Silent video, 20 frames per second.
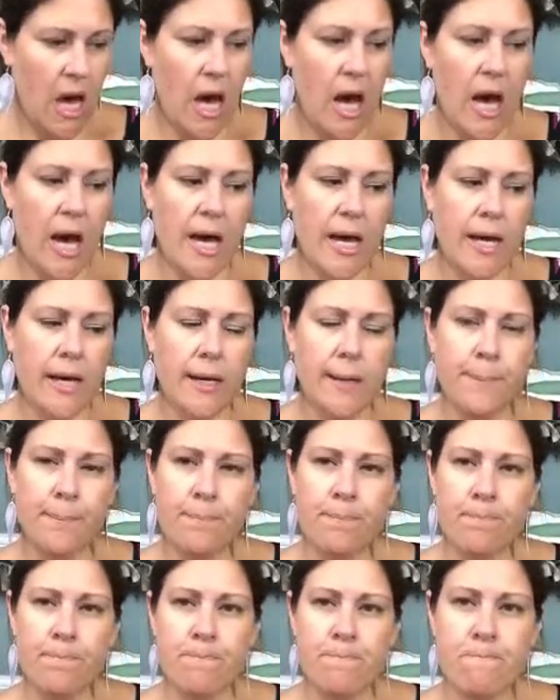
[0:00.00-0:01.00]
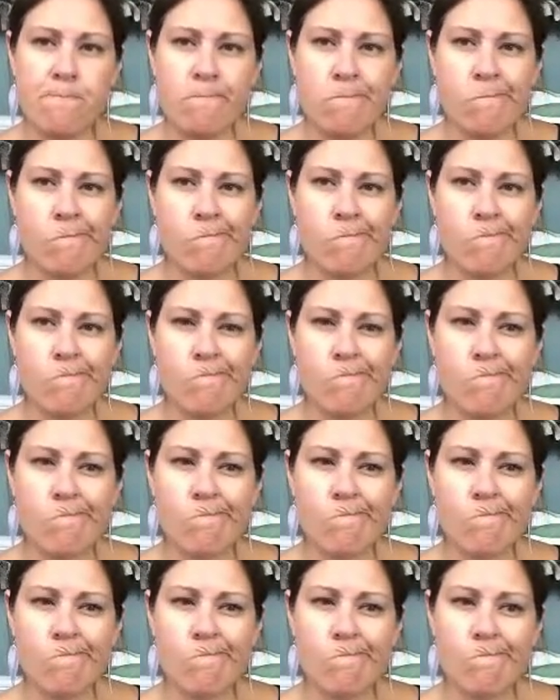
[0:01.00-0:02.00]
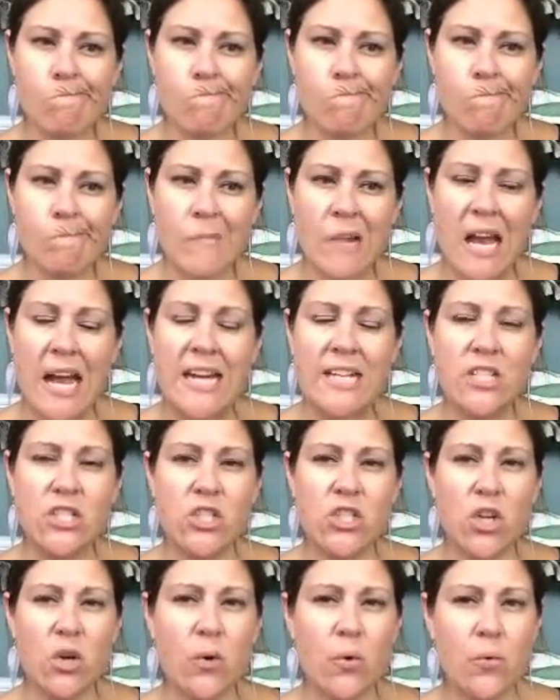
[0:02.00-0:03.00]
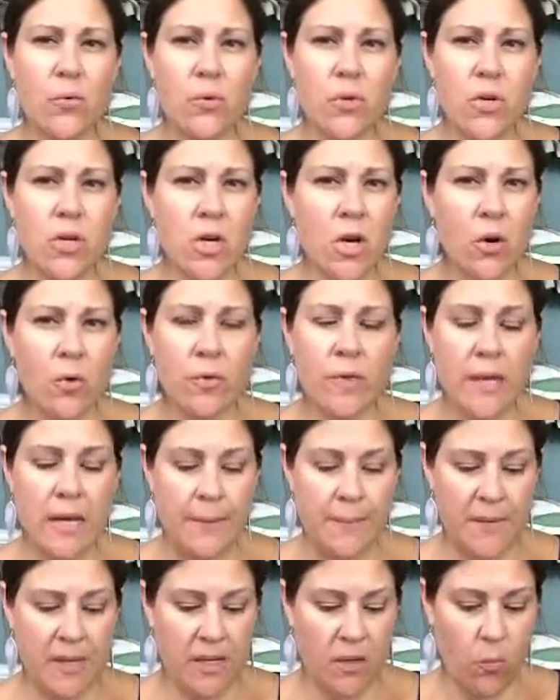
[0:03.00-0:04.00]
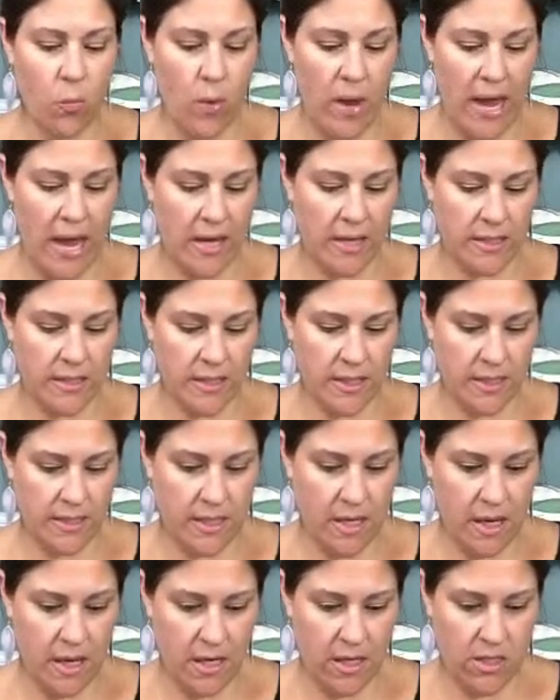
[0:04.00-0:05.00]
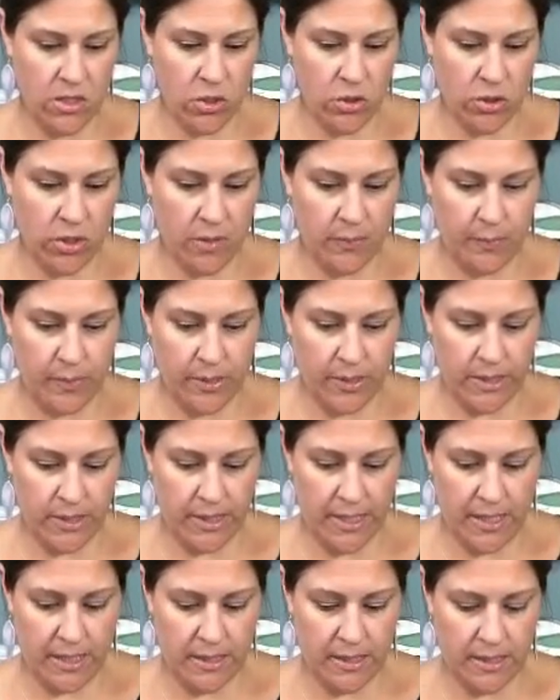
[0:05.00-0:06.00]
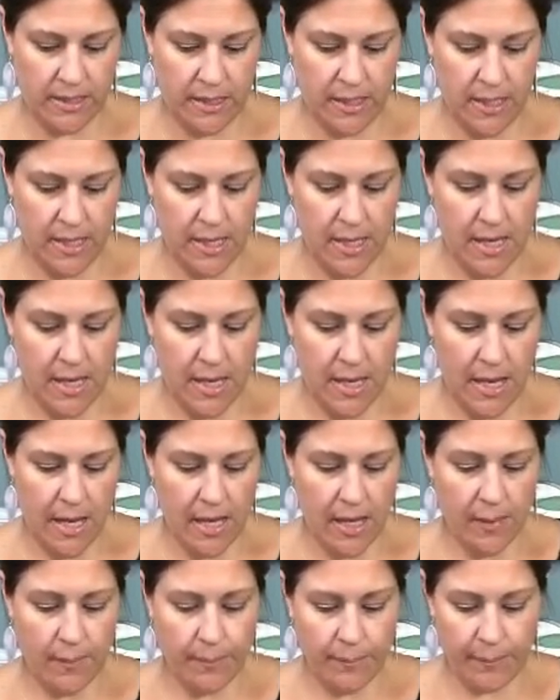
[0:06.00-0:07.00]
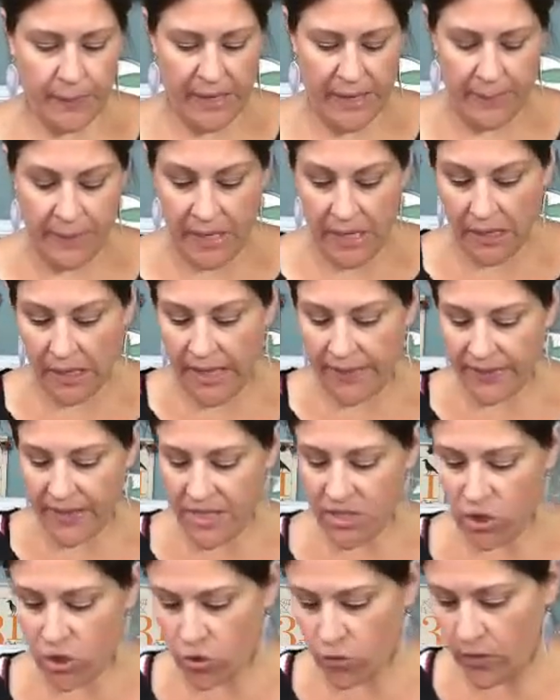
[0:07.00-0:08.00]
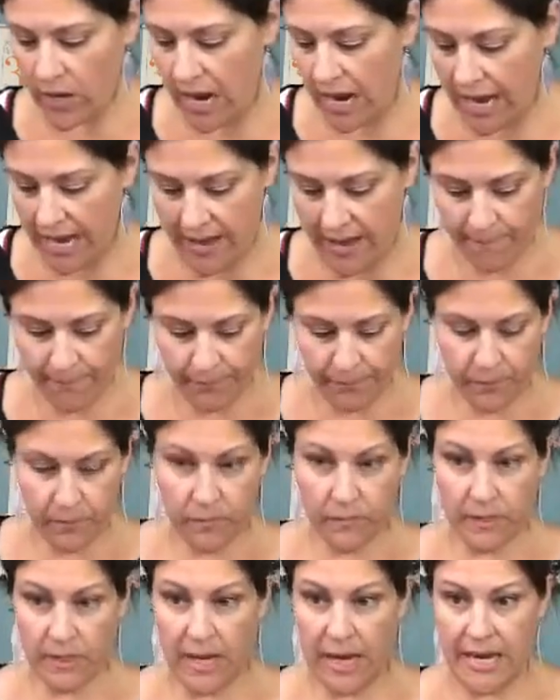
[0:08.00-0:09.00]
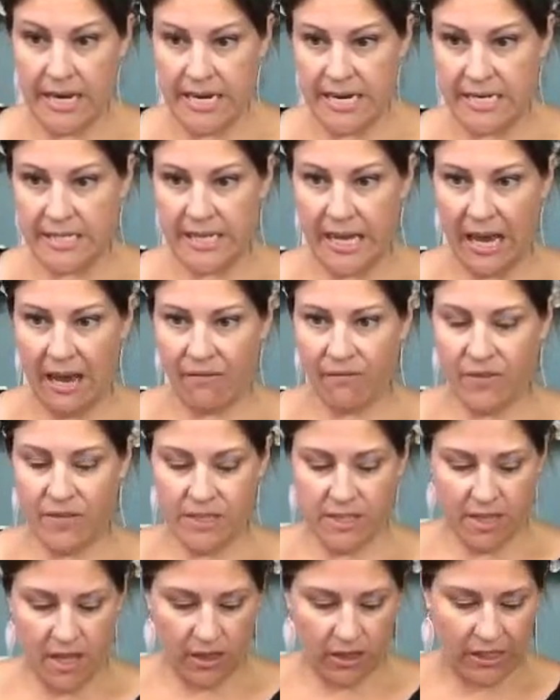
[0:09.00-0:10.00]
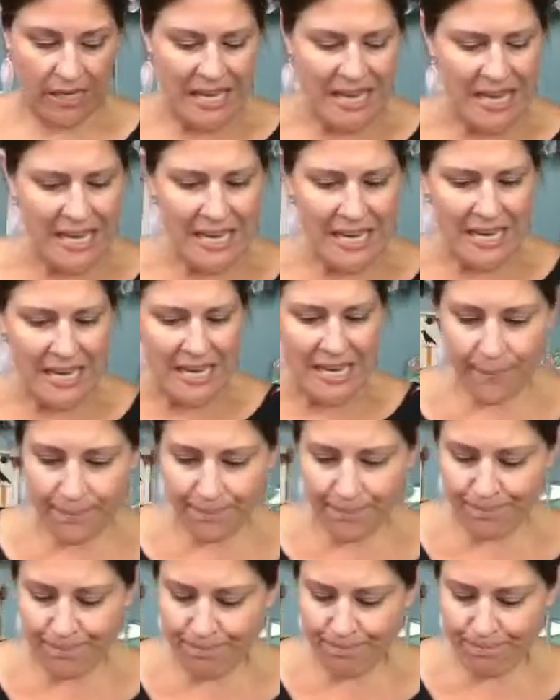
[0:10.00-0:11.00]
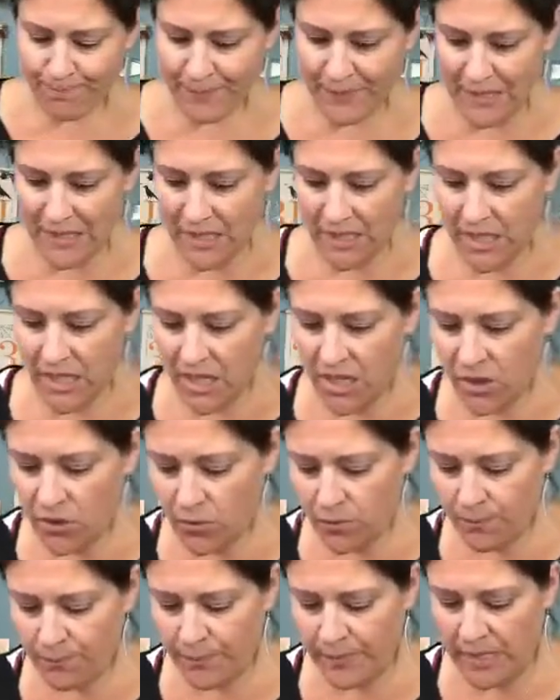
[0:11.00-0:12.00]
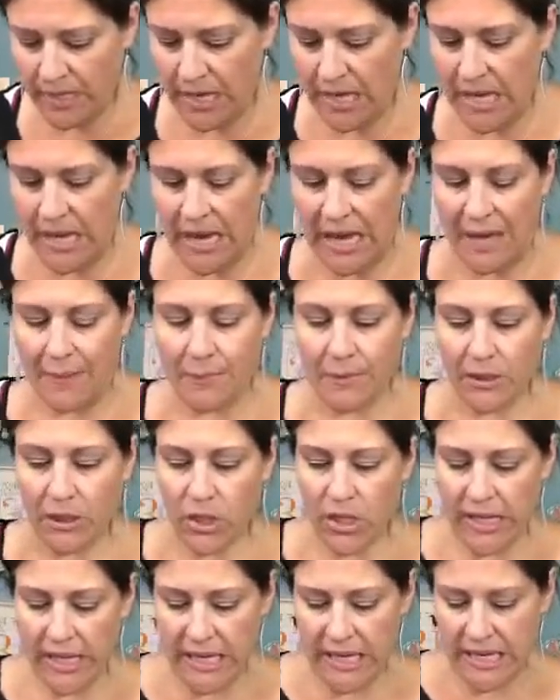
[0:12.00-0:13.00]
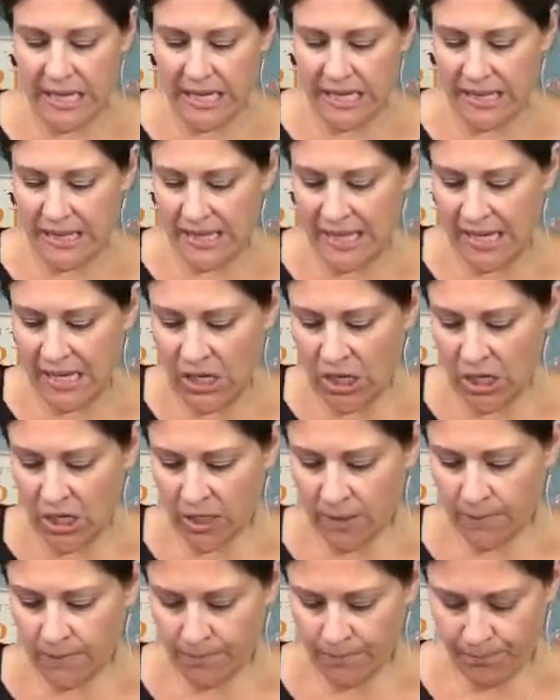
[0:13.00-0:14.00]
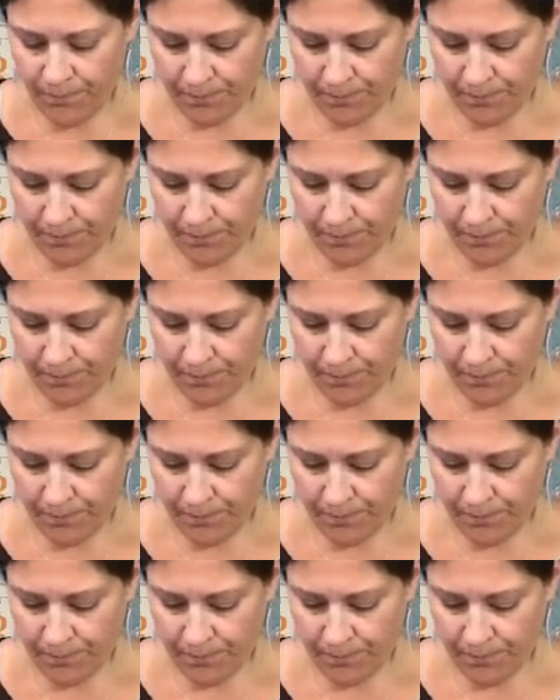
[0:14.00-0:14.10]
Um, I don't know that I'm going to wax this 100%, um, but I'm going to let this dry. I need to have this color. Mm, you know, I'm looking in there